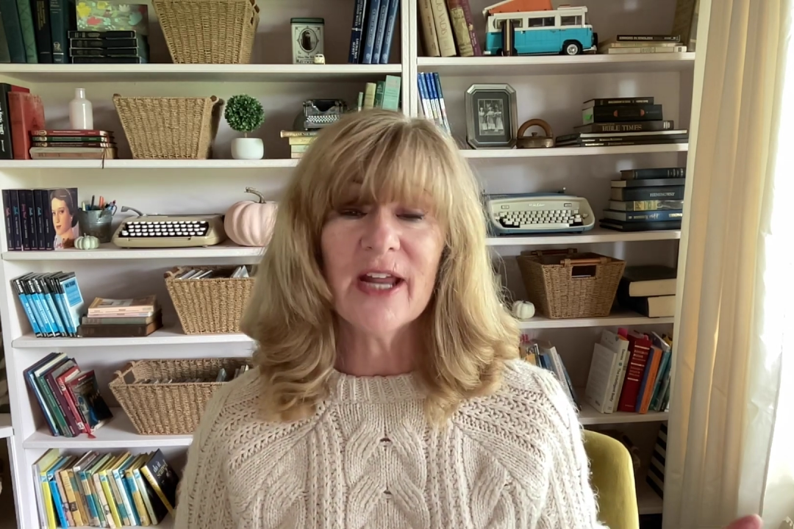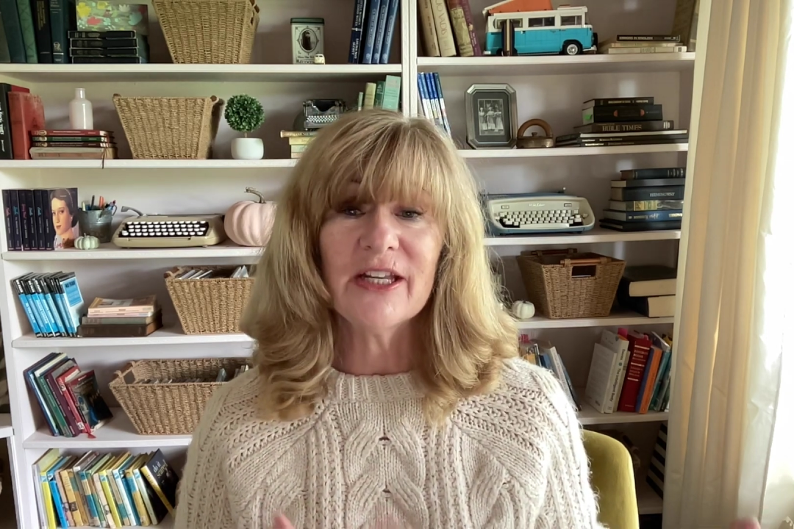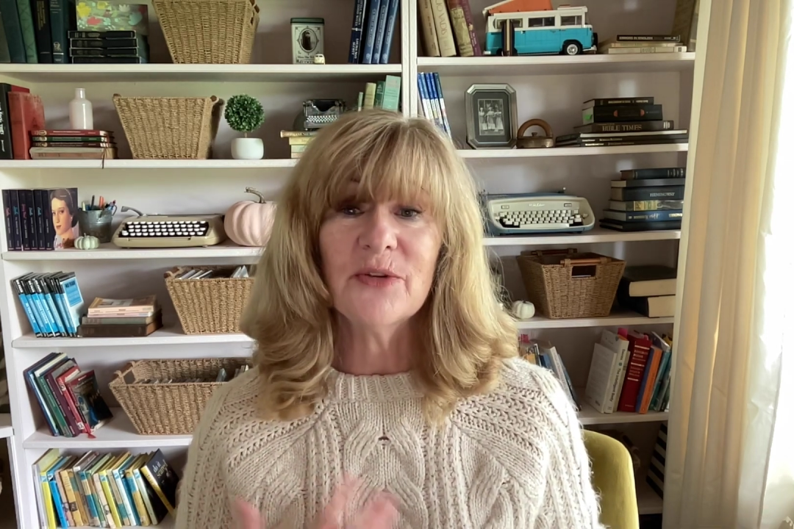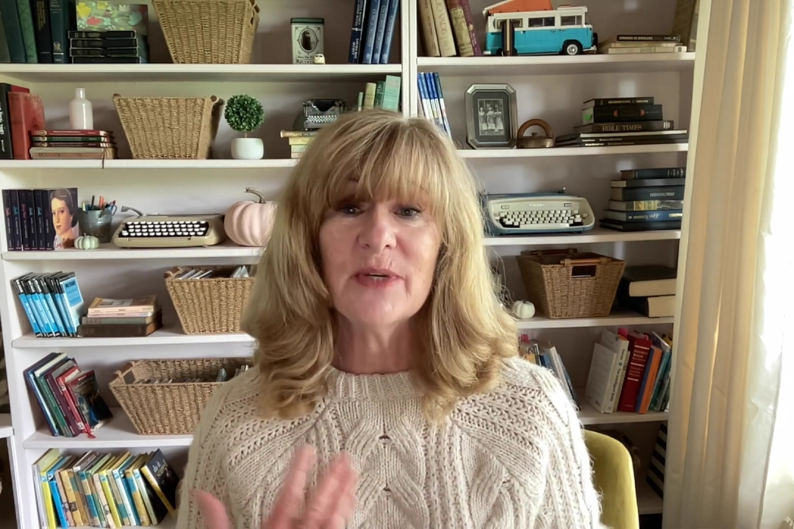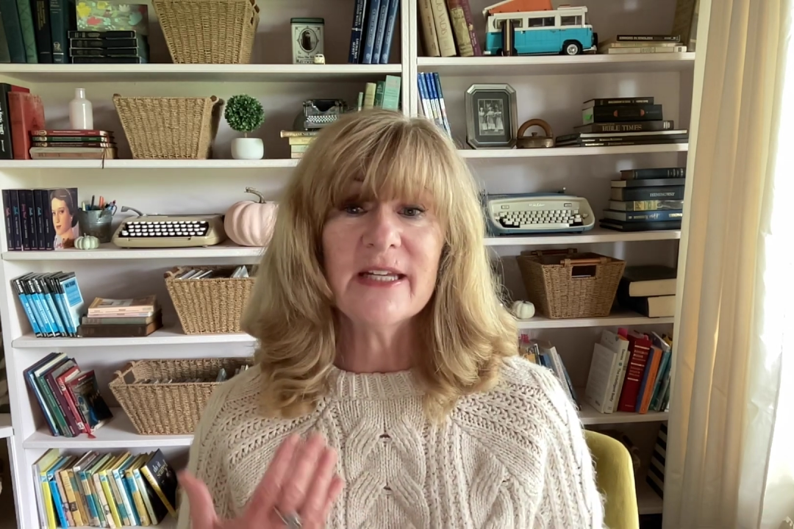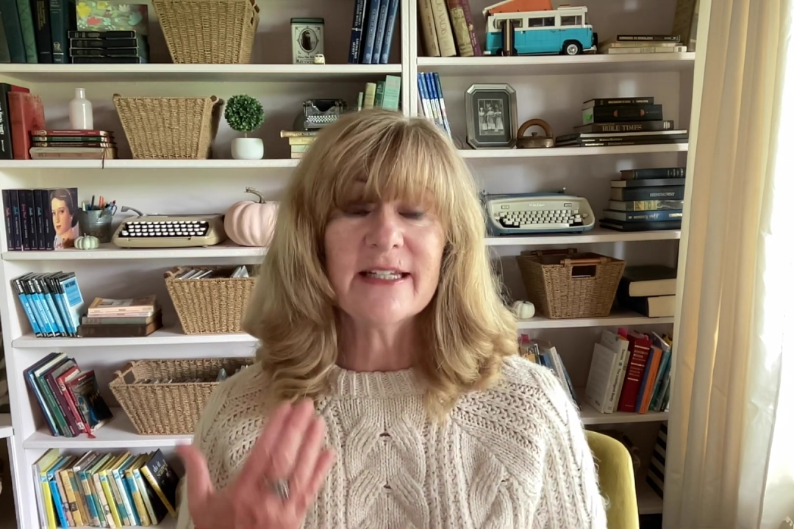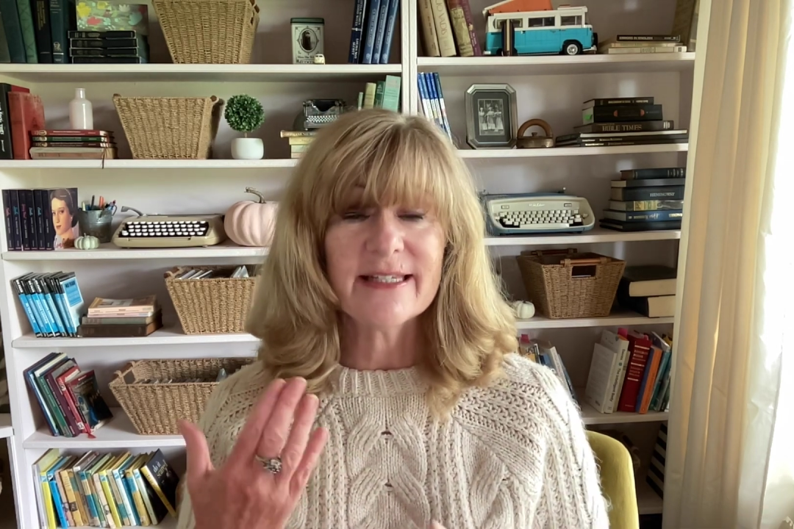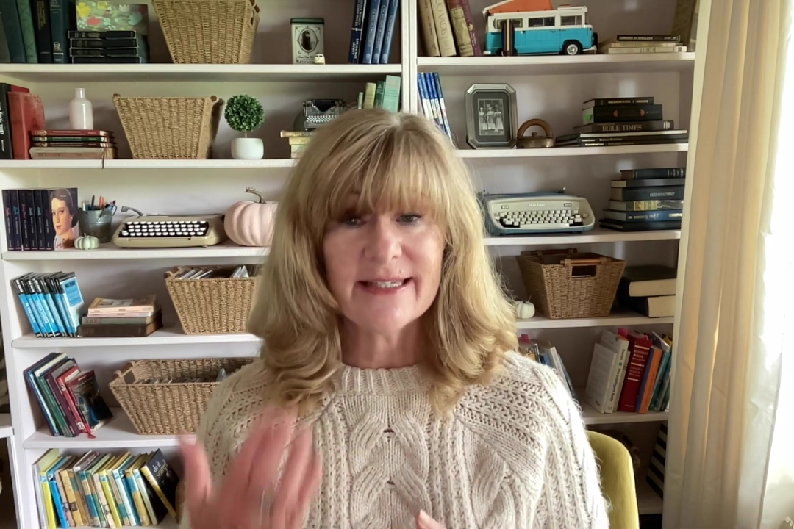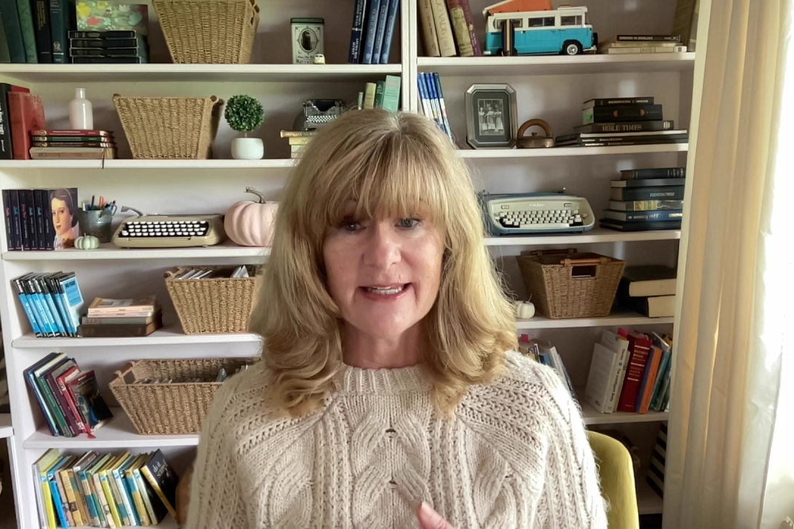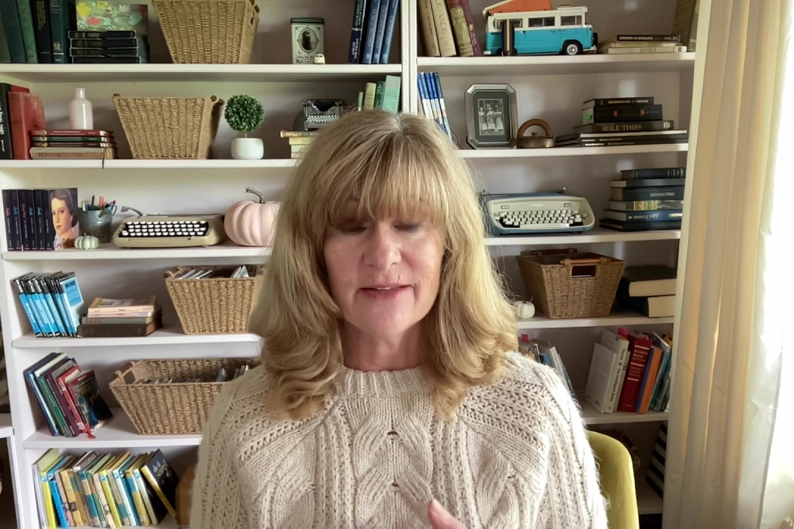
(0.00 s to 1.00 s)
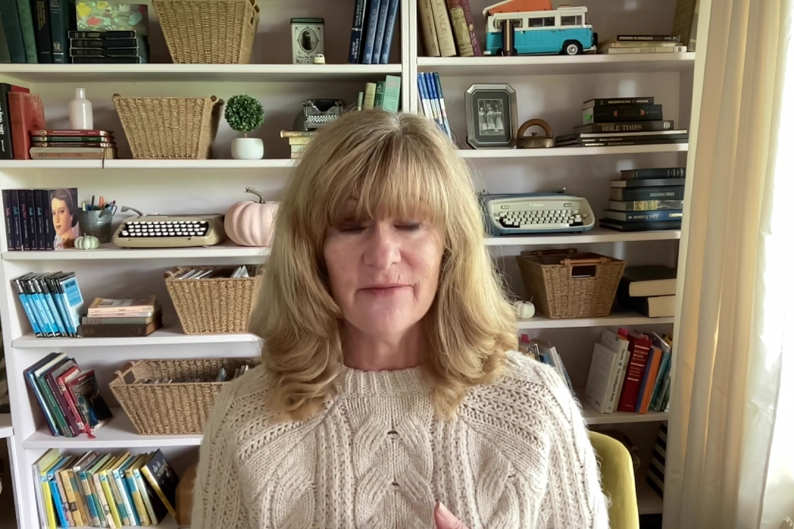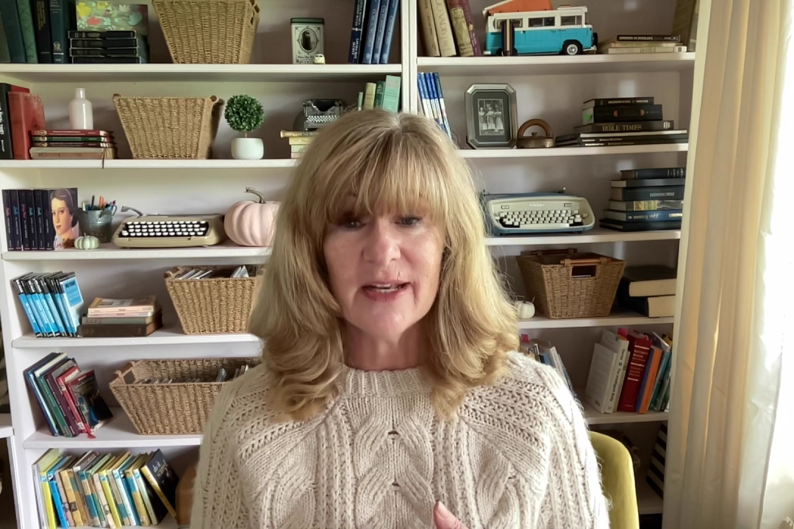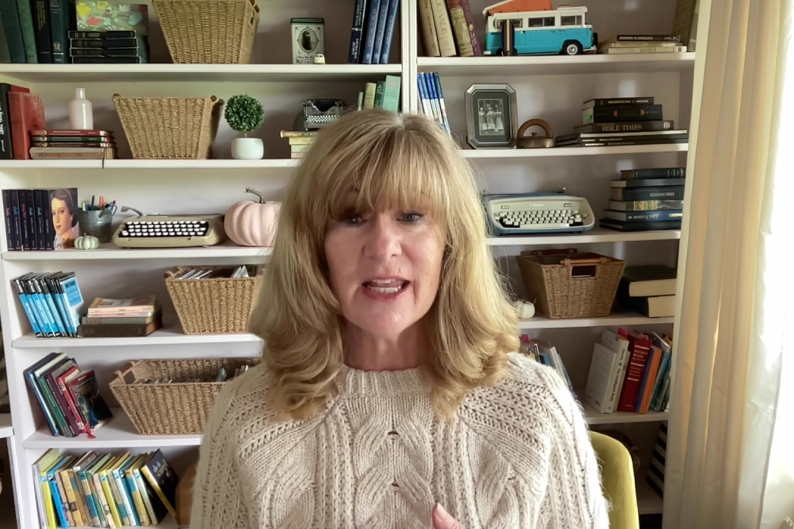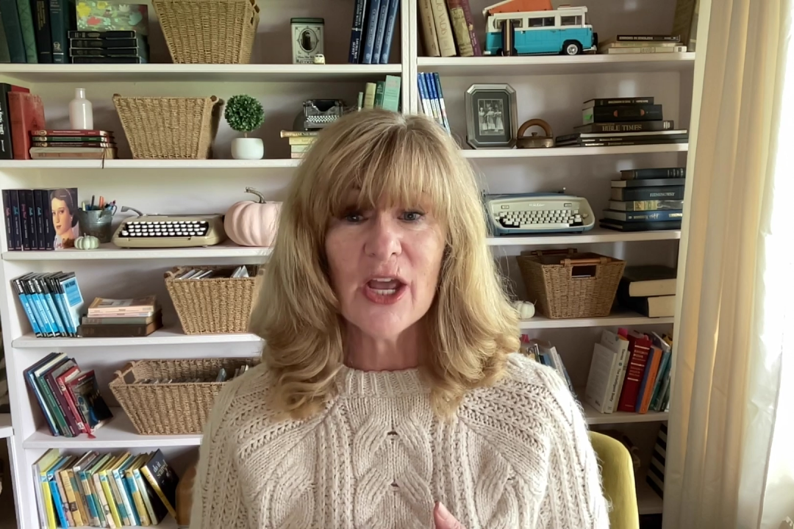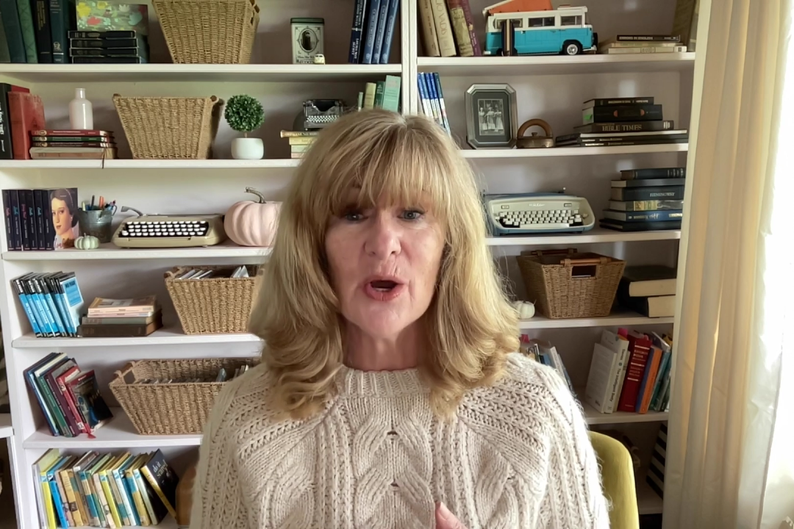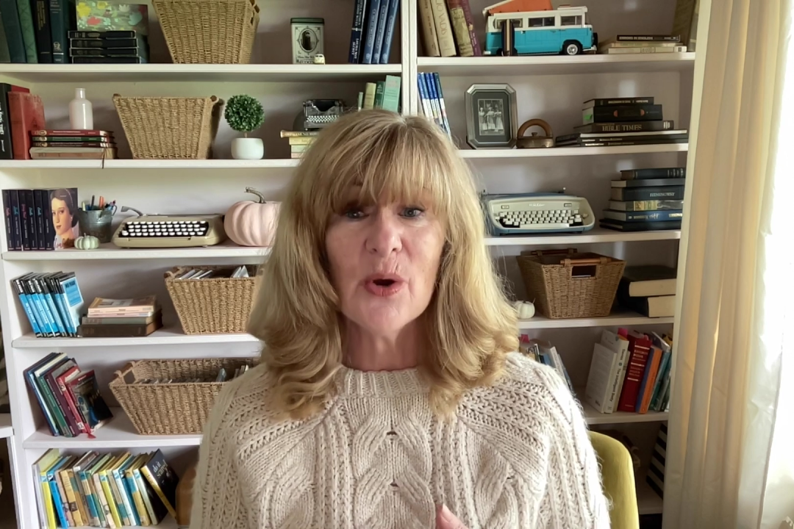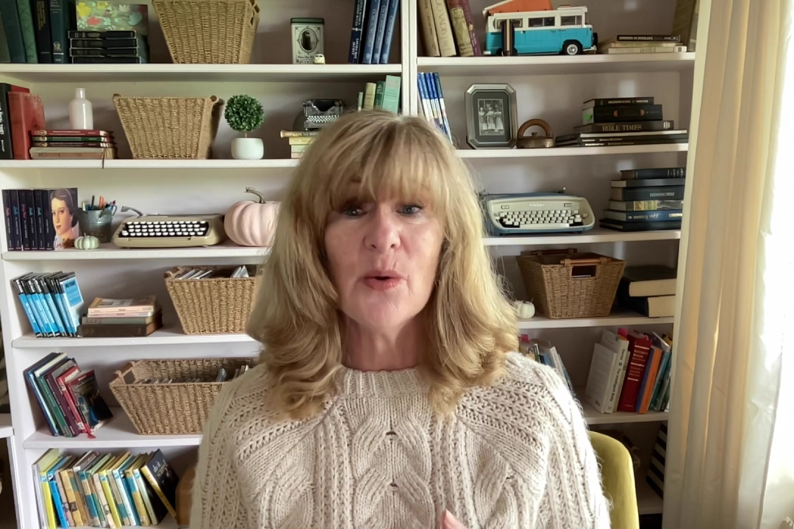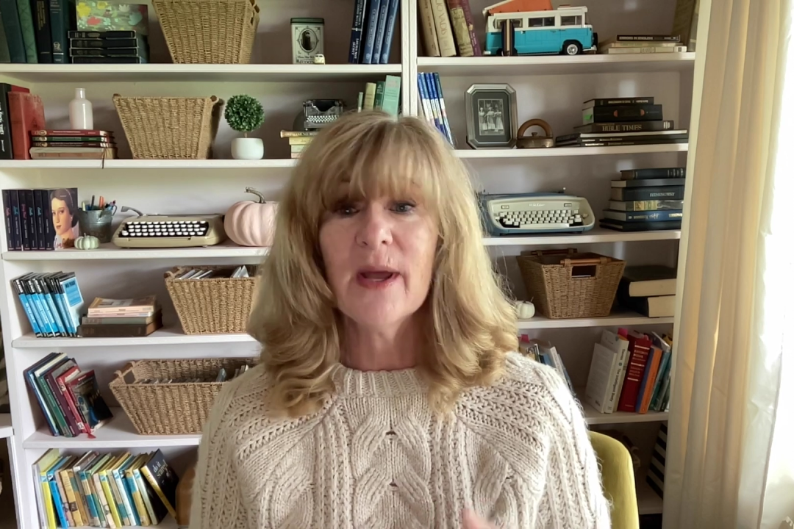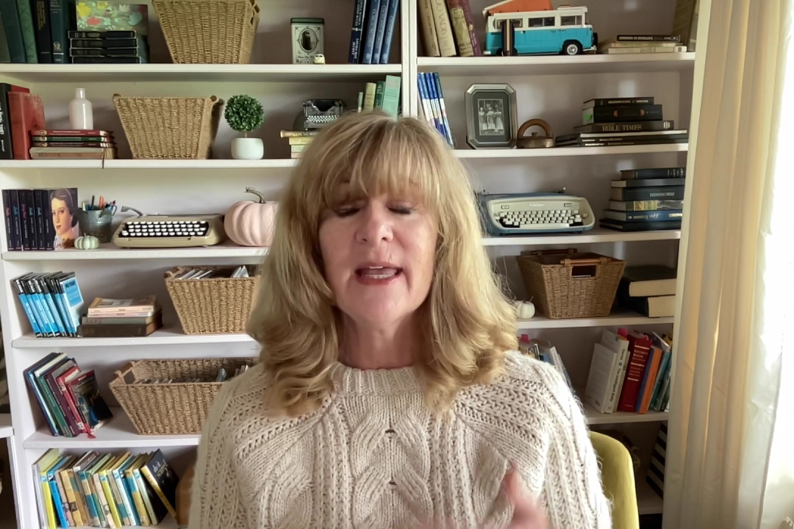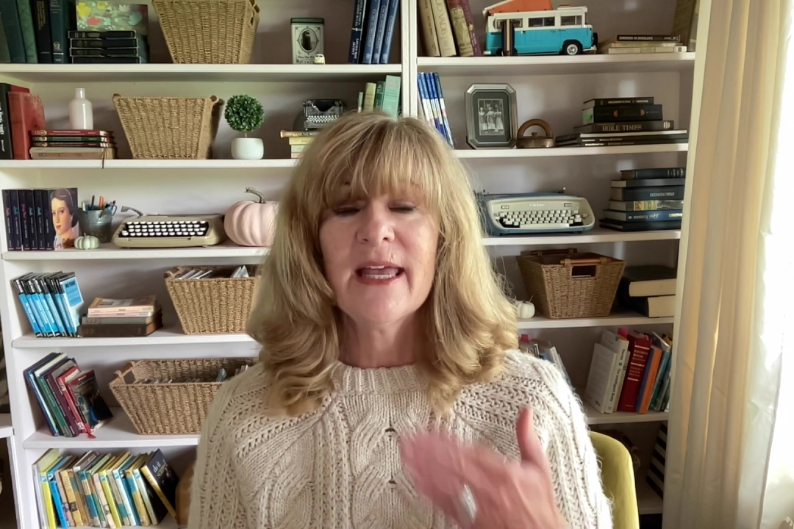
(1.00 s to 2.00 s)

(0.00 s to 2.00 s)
and you need to see the video,